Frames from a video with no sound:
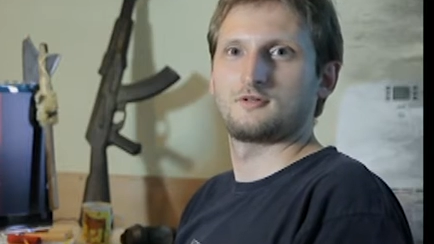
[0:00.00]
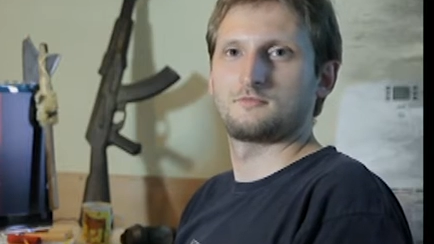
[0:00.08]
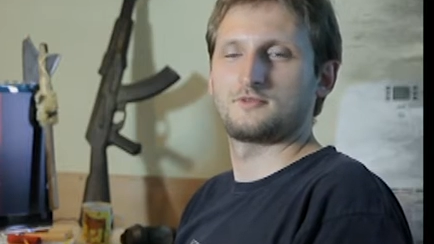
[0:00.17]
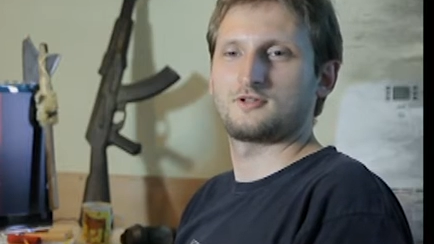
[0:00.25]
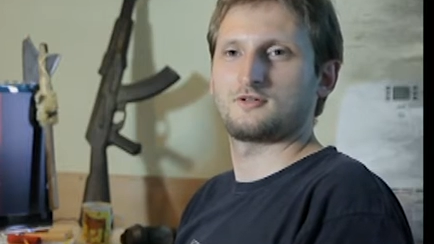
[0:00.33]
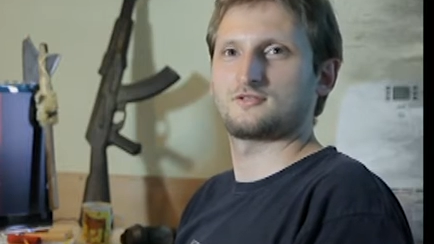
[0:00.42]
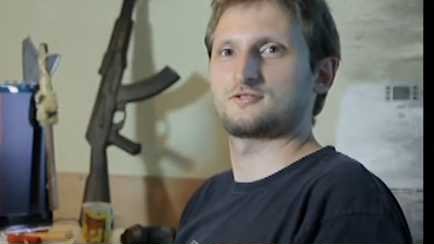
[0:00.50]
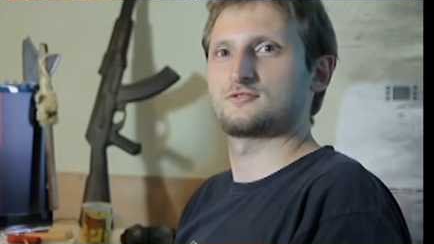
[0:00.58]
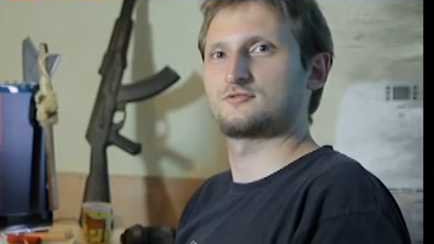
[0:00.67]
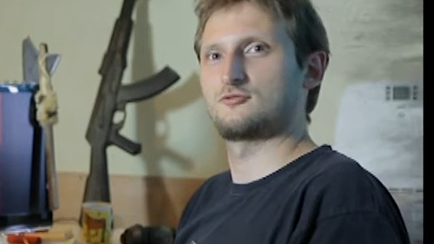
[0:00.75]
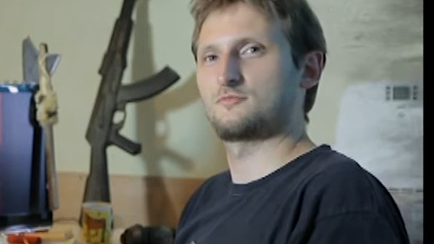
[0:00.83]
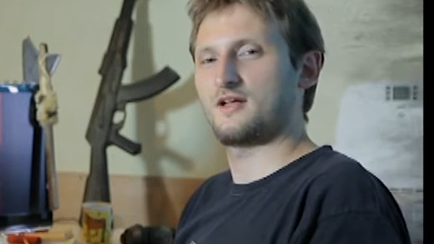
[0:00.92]
because
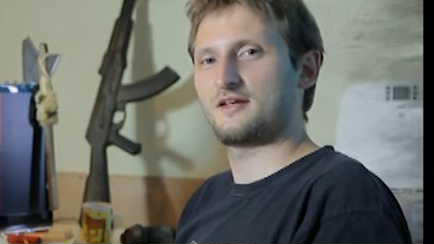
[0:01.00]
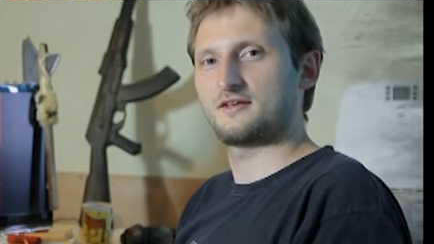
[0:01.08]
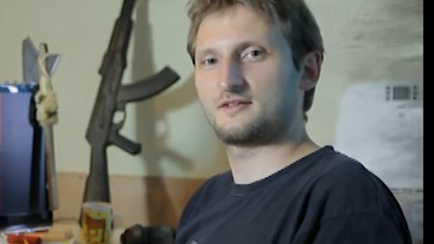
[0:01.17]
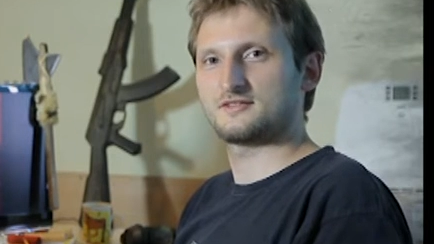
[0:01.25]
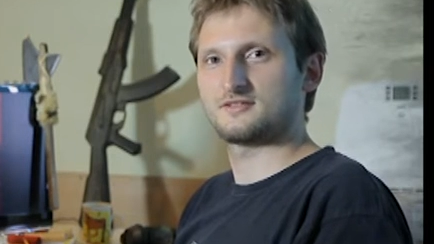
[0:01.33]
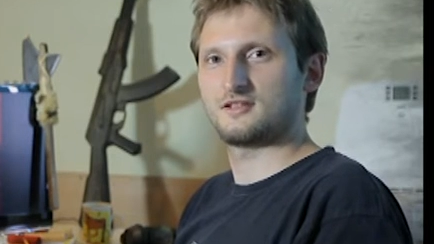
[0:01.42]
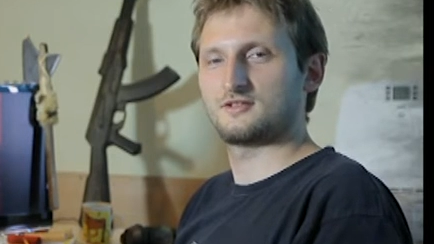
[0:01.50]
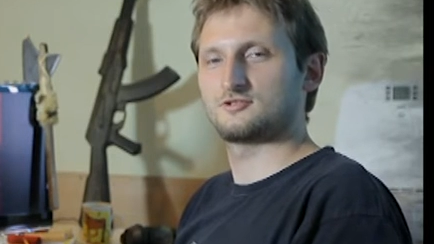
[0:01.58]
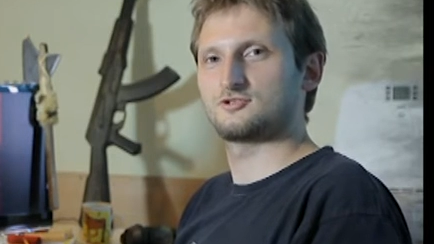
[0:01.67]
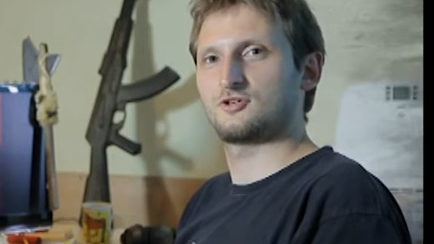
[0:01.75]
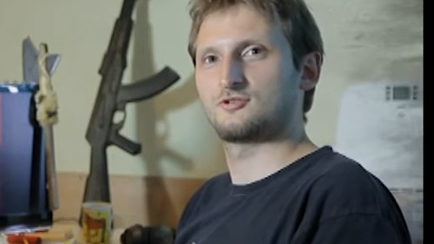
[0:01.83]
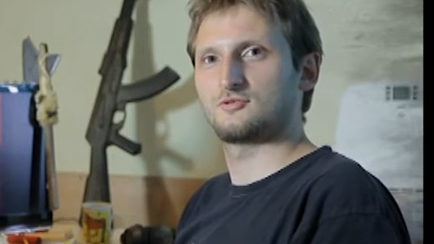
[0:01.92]
two players can
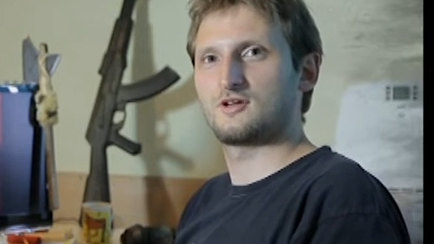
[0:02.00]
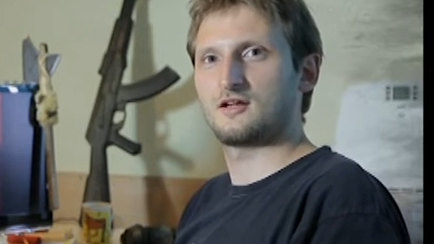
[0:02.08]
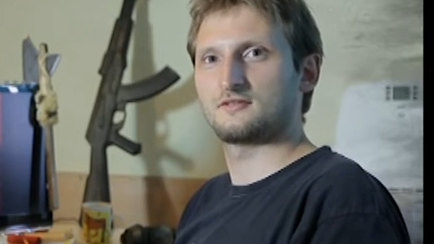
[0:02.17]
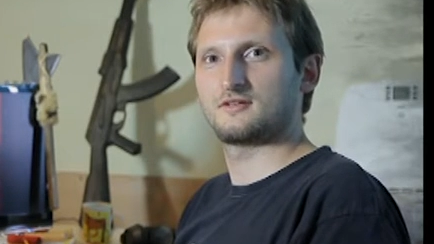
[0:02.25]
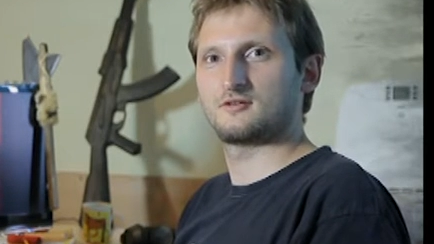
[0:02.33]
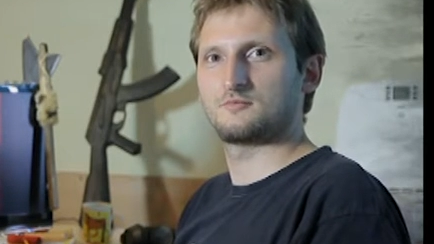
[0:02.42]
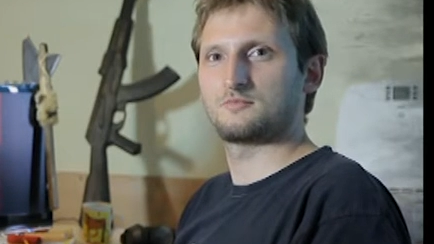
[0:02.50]
join together,